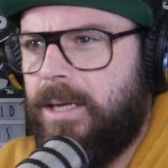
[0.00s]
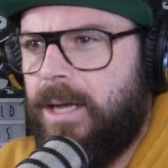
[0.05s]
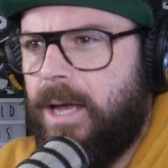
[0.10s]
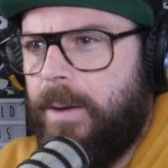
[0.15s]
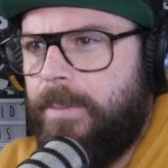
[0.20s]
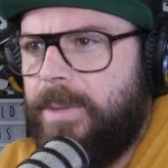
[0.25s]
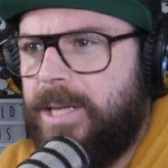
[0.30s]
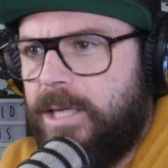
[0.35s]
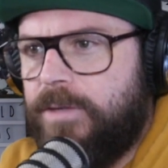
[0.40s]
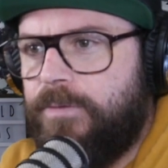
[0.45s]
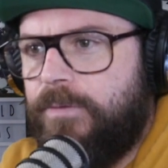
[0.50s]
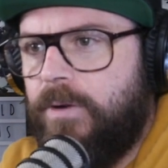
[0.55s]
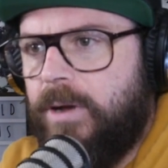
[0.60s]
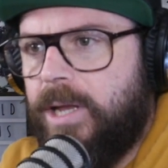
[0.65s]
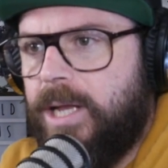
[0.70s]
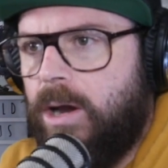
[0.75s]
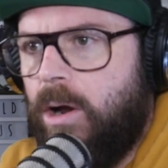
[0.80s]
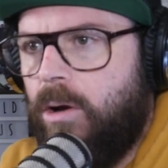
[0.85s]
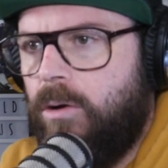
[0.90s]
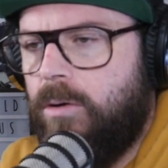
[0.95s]
I mean, that's
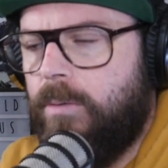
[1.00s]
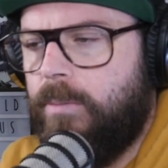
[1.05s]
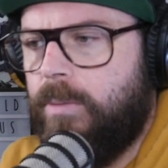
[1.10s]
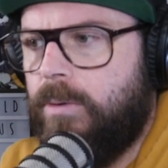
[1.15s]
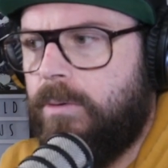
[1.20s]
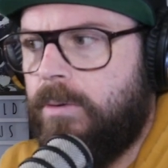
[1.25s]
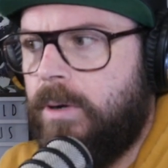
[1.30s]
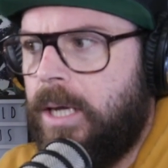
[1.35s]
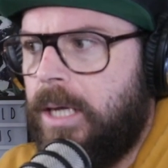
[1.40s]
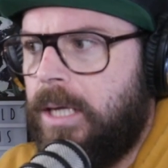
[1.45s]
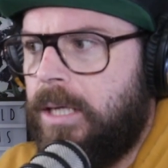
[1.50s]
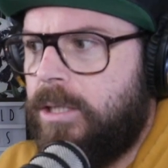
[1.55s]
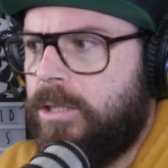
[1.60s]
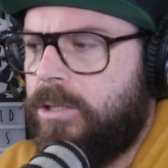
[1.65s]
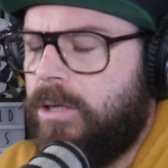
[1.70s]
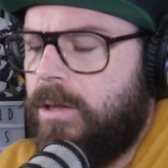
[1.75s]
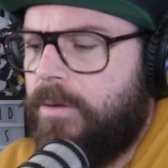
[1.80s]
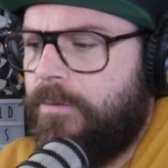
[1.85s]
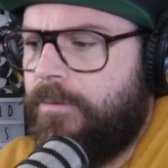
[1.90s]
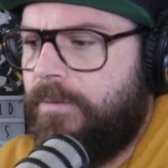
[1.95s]
fucking horrible.
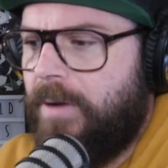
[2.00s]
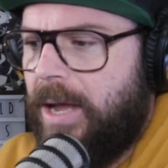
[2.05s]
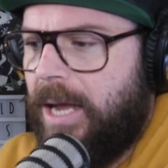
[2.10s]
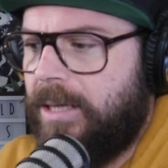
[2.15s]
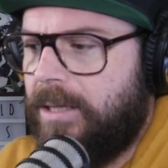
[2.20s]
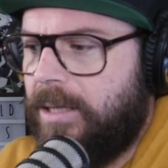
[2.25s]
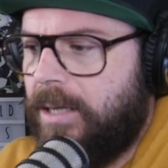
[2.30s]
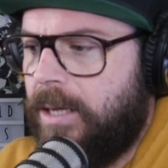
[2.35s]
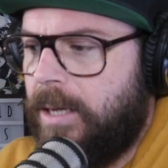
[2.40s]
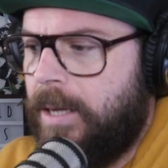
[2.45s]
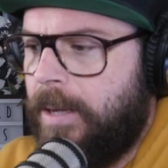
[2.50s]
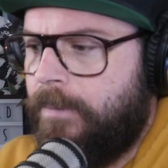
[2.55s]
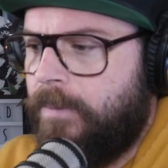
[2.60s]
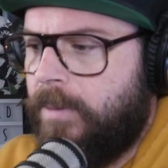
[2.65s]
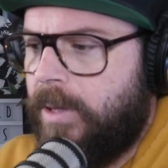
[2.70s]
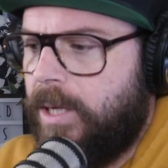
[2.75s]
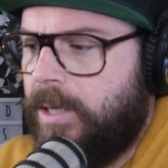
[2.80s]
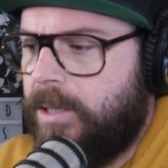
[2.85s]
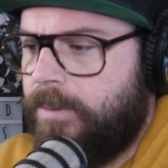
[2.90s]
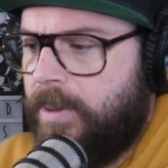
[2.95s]
So the fact that
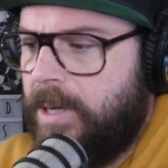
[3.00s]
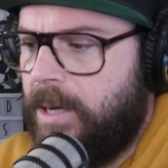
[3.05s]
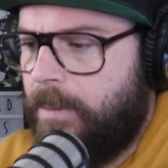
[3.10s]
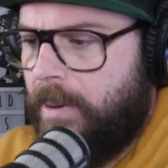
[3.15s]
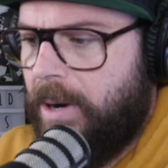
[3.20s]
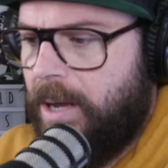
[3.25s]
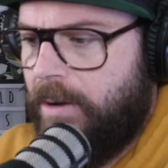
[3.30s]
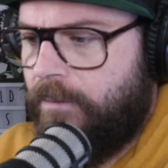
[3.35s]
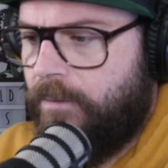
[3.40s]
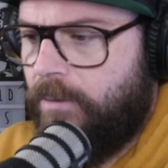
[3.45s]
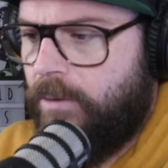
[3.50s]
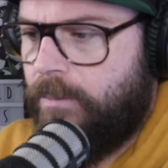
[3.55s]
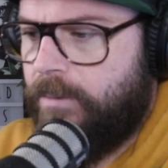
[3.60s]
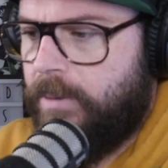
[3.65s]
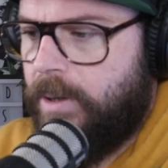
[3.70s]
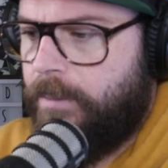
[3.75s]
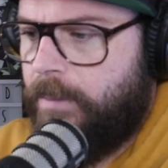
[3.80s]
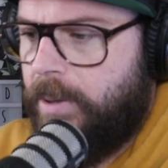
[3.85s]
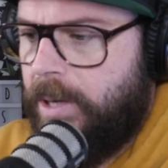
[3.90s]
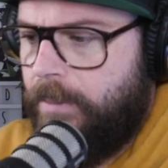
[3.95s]
there's been a platform
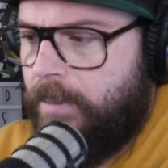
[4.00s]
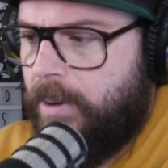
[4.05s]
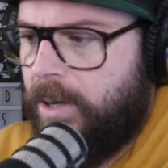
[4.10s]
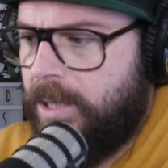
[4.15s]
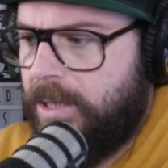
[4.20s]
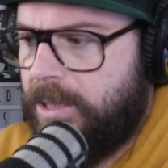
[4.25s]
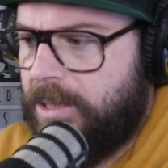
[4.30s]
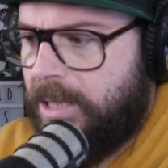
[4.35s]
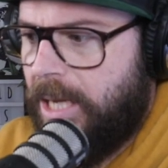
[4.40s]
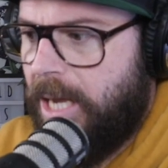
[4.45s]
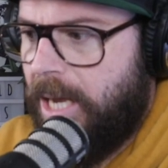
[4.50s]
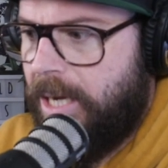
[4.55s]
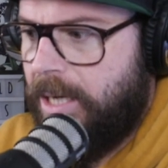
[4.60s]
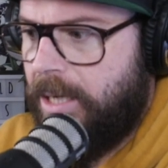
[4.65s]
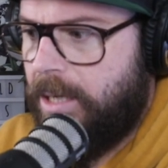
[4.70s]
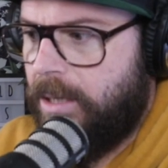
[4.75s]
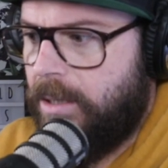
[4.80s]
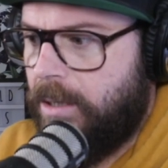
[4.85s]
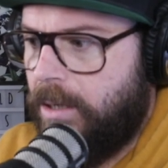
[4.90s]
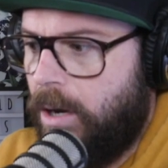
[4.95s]
that people can say,
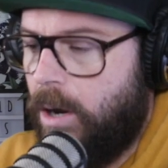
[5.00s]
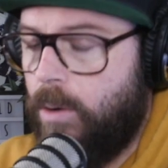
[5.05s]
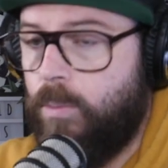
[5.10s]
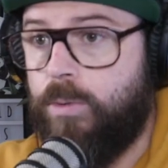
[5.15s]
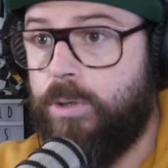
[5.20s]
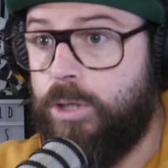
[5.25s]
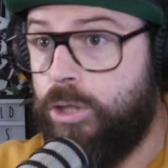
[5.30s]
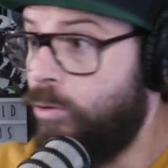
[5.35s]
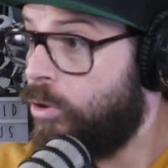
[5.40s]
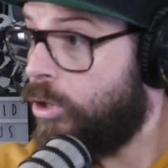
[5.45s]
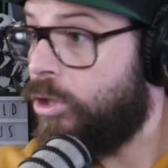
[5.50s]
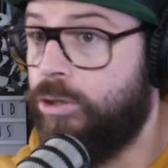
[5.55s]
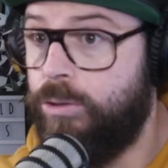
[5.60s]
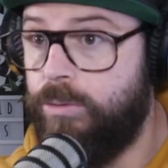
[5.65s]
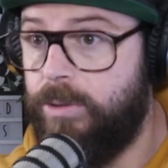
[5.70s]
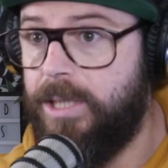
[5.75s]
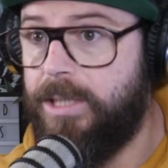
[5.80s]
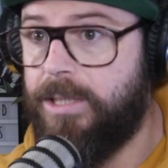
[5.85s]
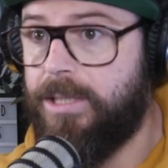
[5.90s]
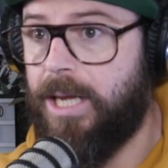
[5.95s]
oh, well, you can do
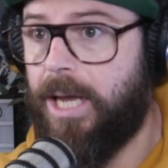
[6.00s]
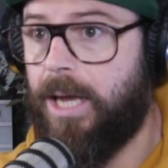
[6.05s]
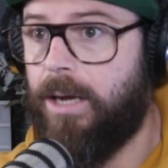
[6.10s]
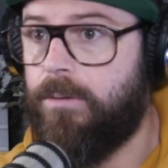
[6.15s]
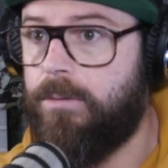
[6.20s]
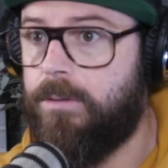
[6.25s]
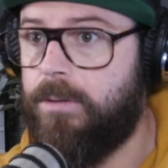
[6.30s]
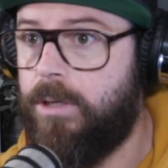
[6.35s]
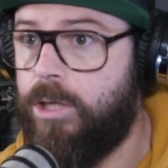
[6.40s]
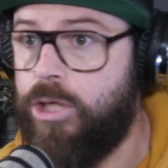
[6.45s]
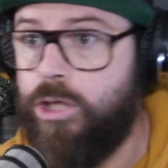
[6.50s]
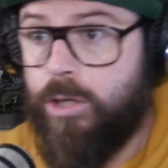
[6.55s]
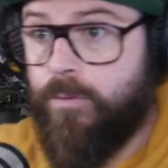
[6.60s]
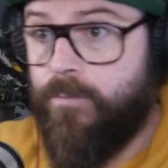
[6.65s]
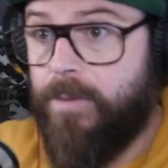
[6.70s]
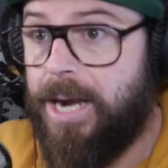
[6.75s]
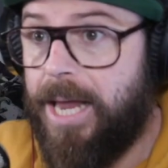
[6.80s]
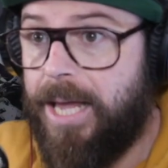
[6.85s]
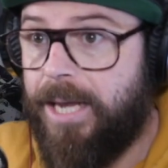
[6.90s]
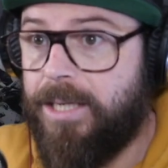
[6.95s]
this now, and you can
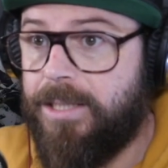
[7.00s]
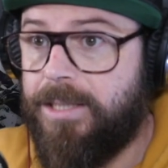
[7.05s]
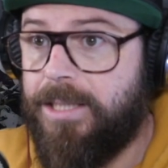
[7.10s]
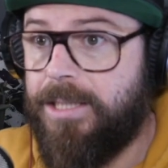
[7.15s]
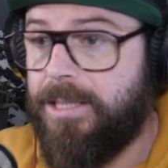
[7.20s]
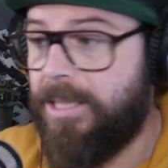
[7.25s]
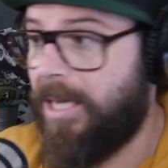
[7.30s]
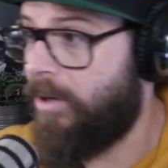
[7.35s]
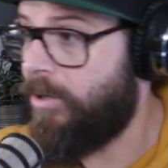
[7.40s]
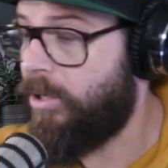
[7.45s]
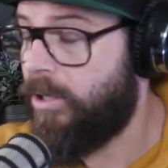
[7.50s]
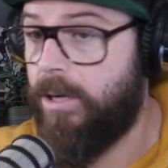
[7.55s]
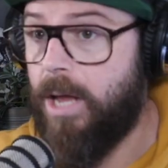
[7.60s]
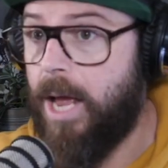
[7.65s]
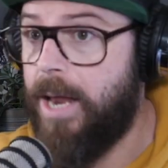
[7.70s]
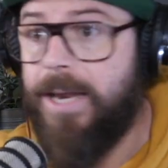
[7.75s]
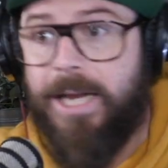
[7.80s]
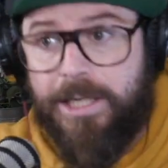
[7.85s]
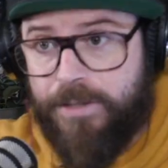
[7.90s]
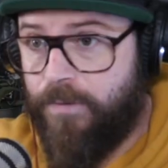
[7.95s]
relate as this now,
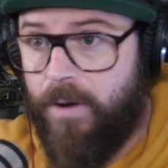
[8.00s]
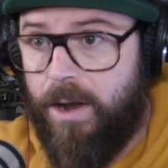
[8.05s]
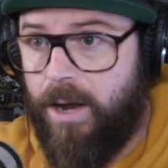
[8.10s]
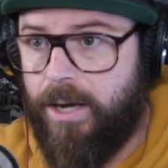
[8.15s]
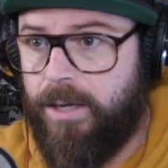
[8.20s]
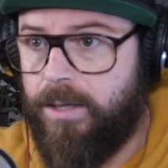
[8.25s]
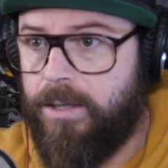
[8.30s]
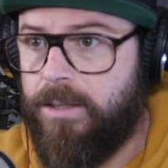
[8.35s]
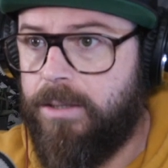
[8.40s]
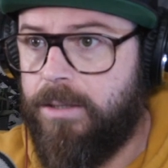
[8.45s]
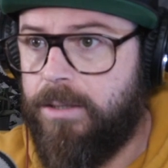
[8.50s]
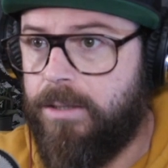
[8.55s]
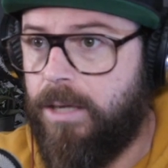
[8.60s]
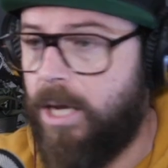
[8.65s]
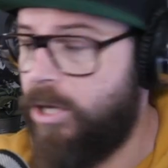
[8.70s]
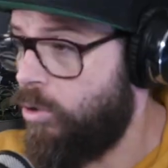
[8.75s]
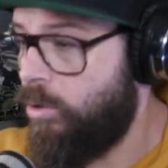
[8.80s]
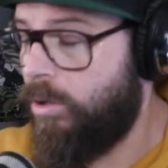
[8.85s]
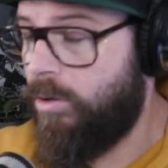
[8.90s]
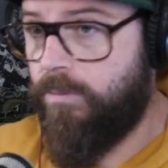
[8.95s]
and that's fine.
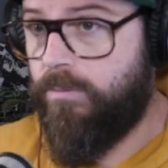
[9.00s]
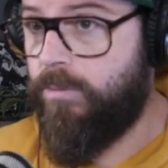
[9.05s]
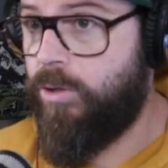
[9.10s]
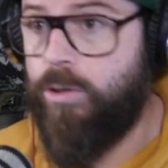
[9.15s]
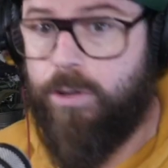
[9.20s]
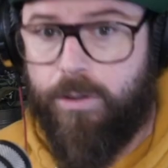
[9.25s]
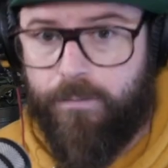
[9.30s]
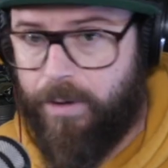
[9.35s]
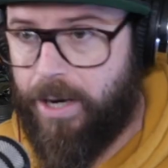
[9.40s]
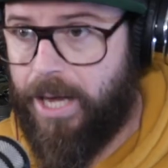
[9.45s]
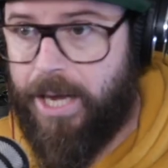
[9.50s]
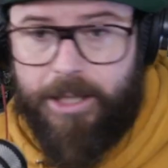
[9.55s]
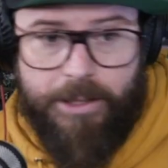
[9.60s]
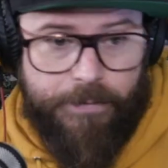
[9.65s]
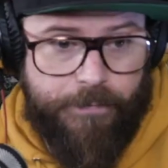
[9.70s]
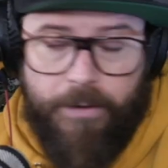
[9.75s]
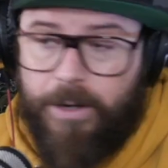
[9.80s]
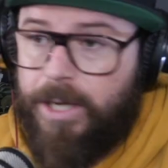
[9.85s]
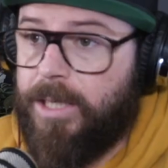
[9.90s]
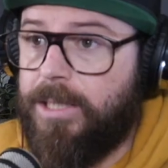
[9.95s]
Like you can relate as a
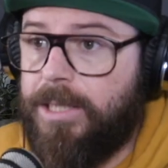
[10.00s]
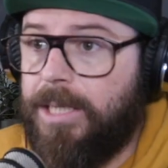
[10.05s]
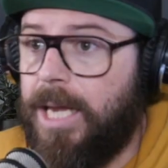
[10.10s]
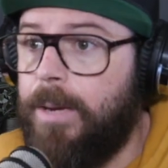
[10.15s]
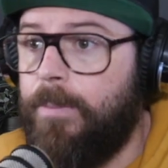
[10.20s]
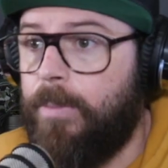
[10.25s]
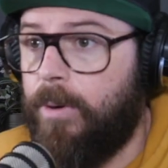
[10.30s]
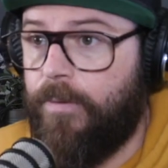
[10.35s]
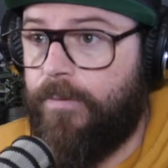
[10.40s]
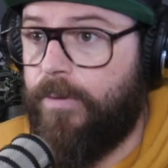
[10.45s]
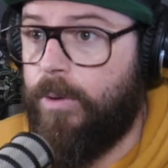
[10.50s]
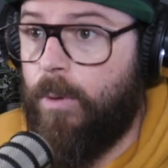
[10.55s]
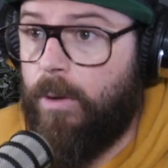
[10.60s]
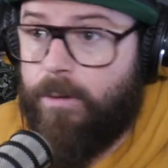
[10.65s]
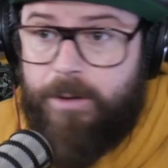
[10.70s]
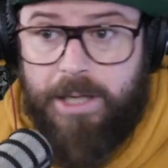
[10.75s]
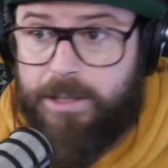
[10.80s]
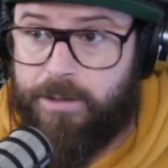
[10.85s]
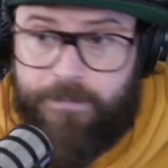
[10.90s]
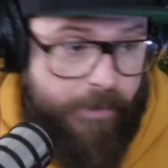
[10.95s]
fucking stapler if you want.
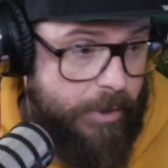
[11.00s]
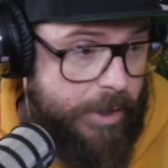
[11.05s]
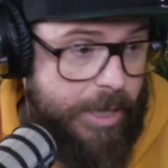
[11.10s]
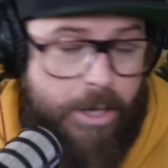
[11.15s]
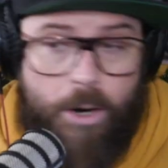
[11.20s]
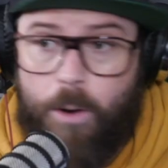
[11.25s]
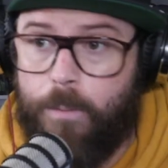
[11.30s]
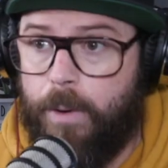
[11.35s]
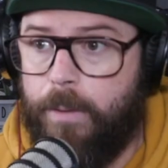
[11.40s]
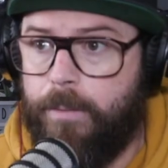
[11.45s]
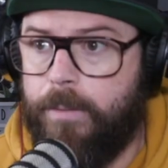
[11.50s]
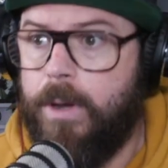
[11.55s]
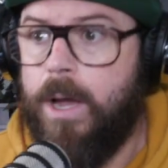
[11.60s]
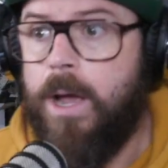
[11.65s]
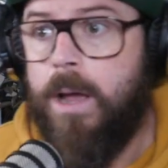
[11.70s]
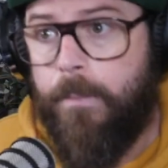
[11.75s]
That's fucking no problem.